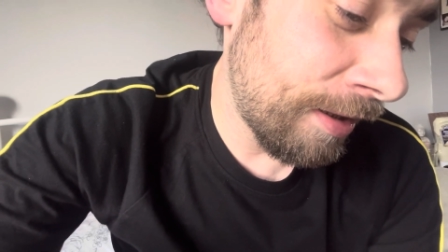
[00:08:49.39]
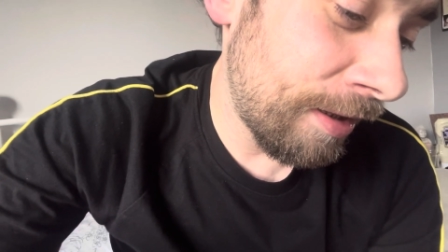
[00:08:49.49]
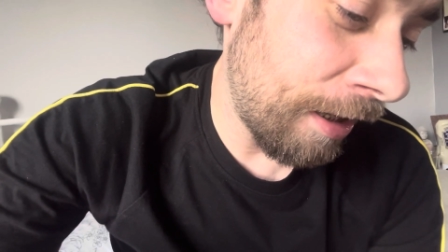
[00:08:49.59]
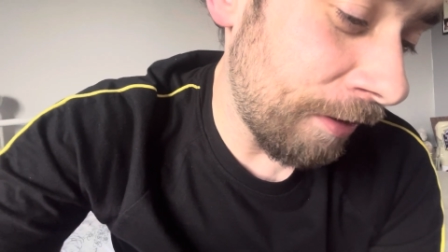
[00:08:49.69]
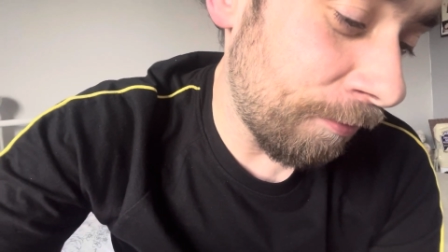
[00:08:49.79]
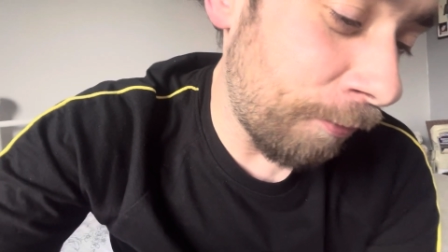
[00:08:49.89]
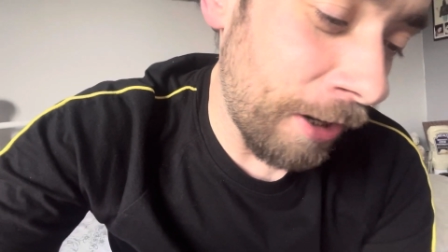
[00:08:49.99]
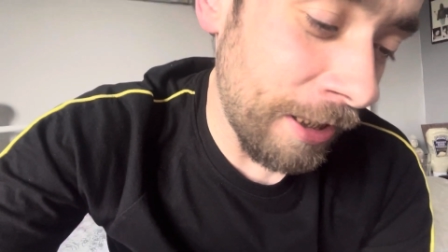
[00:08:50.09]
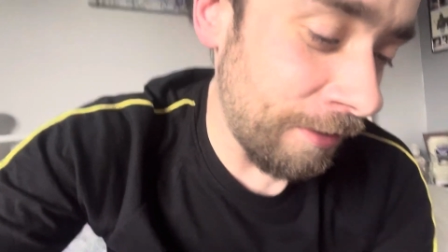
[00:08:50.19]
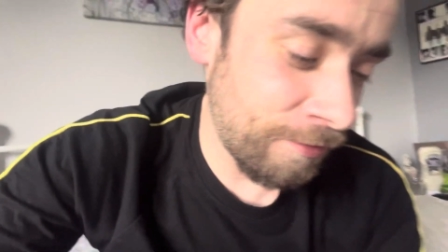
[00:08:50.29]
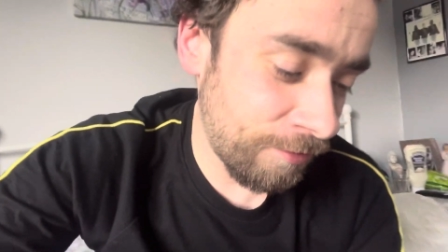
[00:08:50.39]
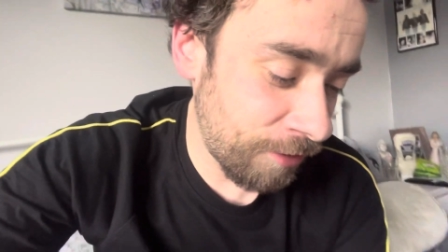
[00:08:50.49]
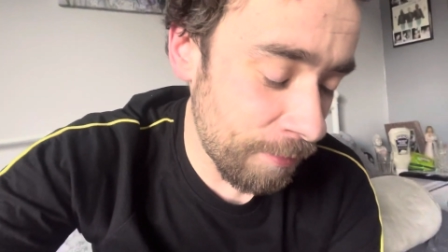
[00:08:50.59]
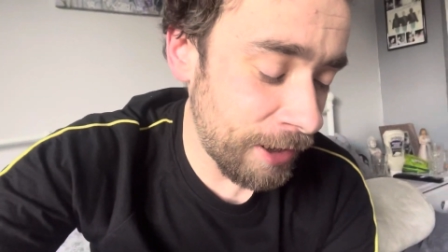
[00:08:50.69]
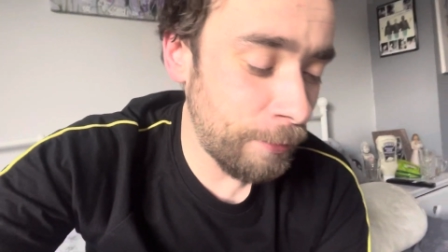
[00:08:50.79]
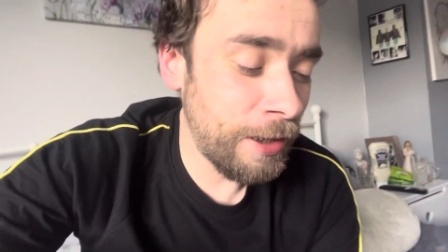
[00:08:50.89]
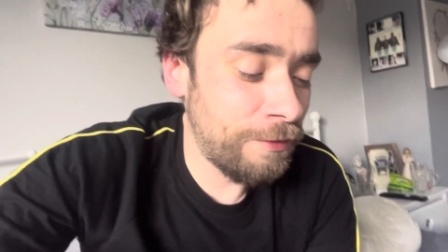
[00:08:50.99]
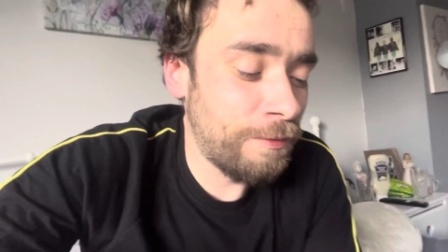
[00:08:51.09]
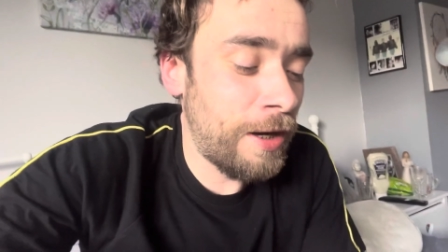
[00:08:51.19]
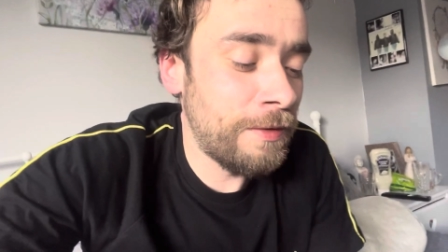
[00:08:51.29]
there's ways, so many ways
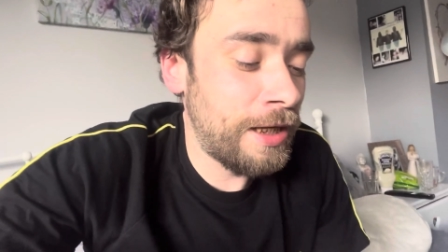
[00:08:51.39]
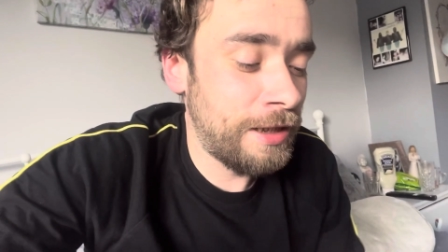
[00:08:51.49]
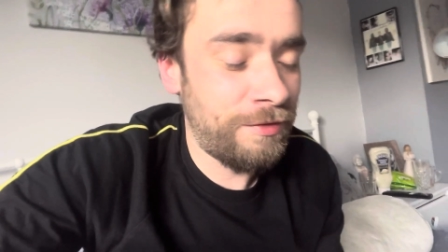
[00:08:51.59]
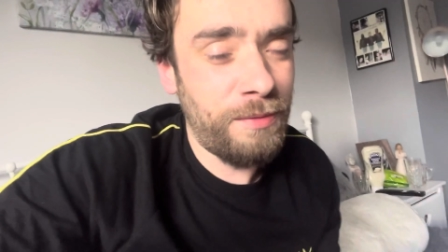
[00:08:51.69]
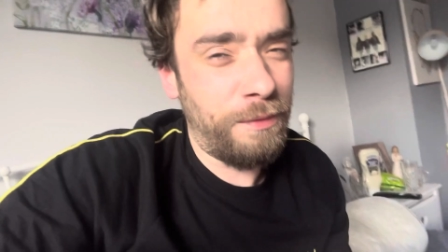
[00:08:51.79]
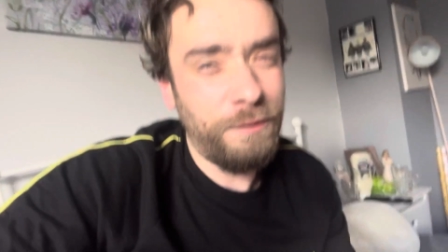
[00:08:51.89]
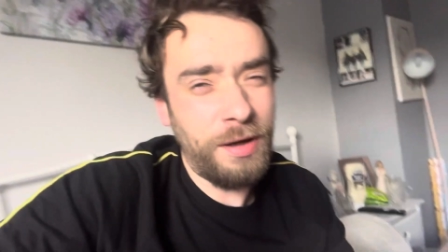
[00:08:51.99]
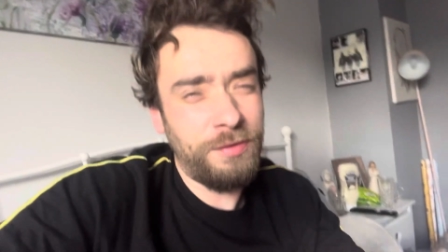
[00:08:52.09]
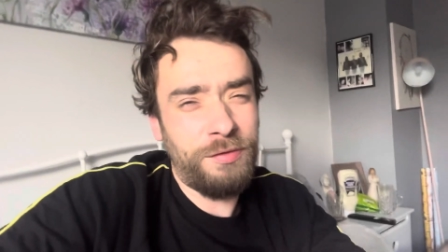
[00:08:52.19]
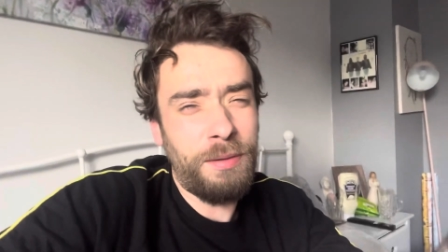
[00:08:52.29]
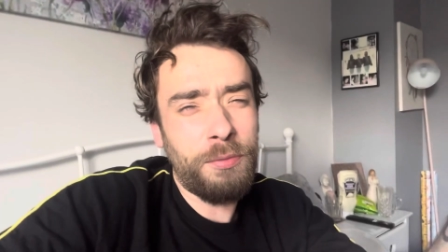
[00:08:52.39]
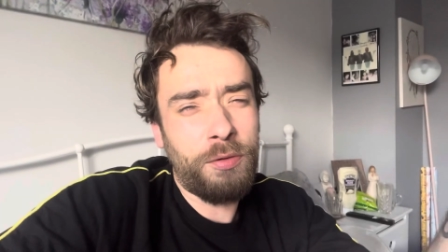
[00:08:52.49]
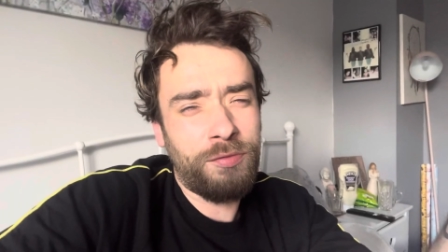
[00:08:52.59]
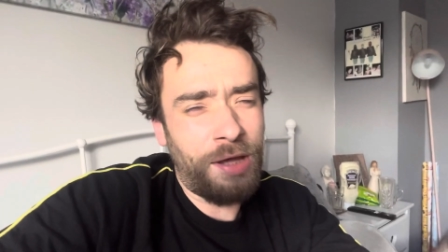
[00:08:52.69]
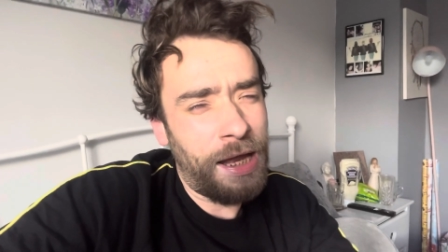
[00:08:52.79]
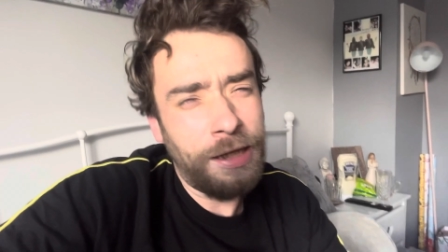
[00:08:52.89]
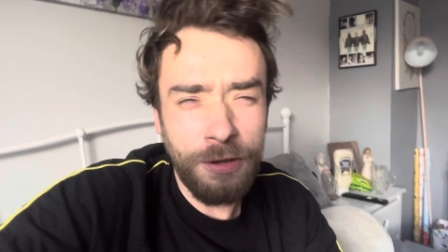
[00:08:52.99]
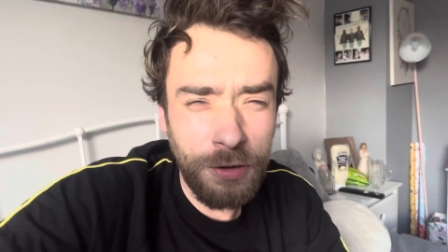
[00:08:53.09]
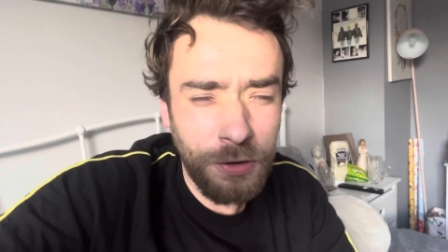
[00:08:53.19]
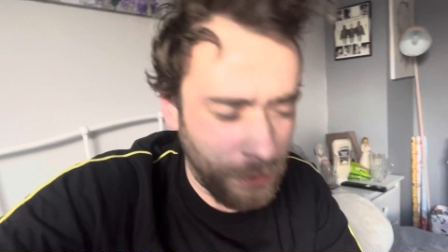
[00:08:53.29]
around it. And the simple fact is I'm not
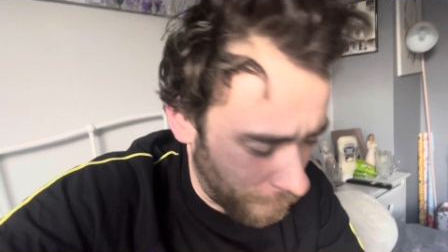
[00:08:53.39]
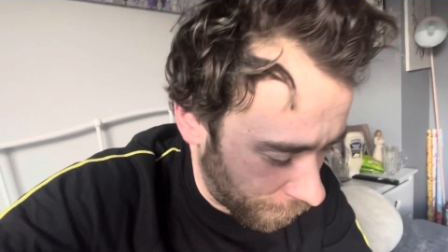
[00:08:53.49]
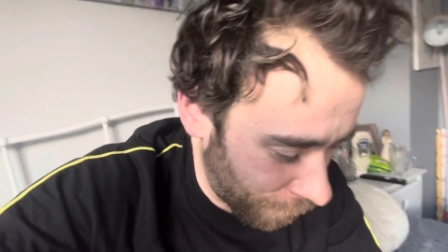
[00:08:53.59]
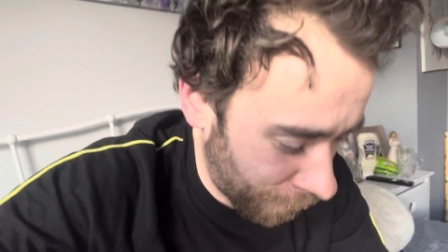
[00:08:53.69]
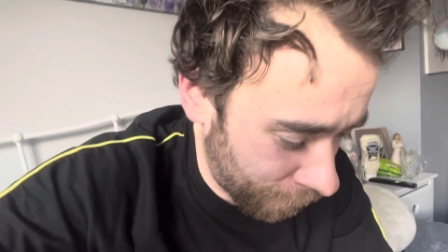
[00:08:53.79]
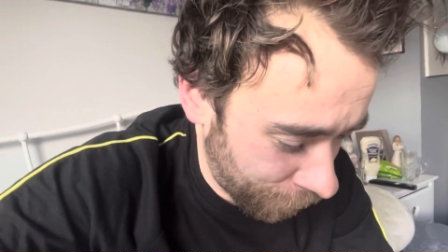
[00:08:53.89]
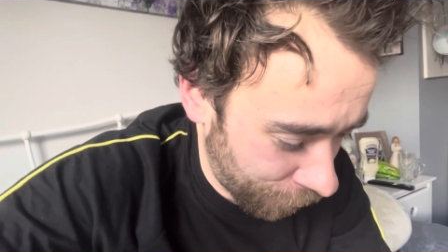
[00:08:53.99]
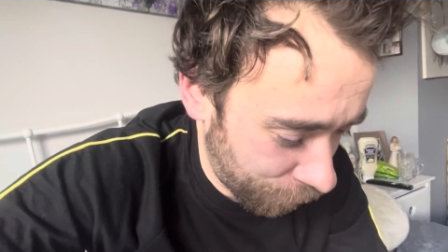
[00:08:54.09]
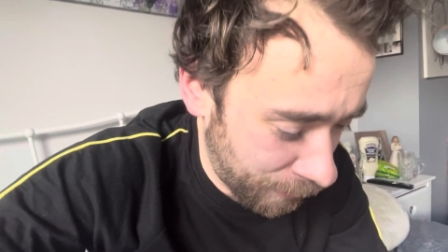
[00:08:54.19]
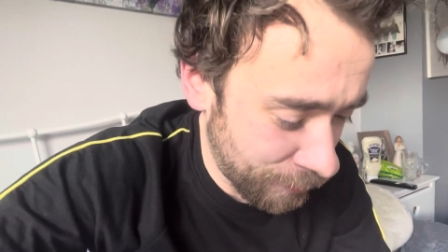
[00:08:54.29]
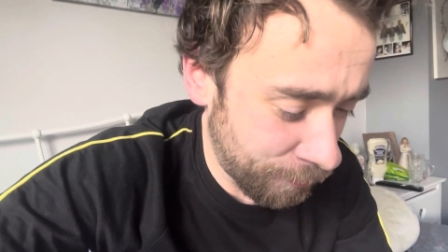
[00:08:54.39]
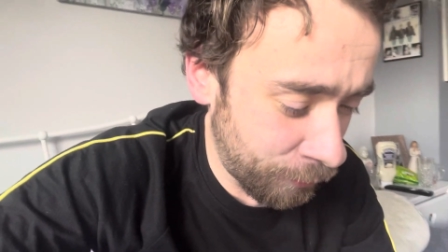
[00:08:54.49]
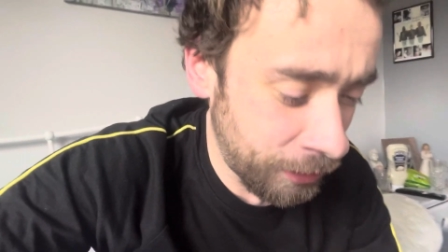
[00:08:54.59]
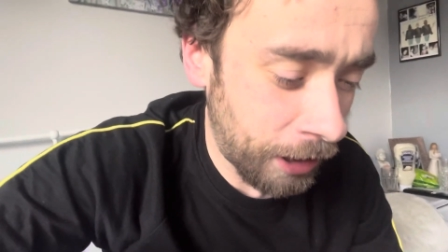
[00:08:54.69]
telling you how to spend your money.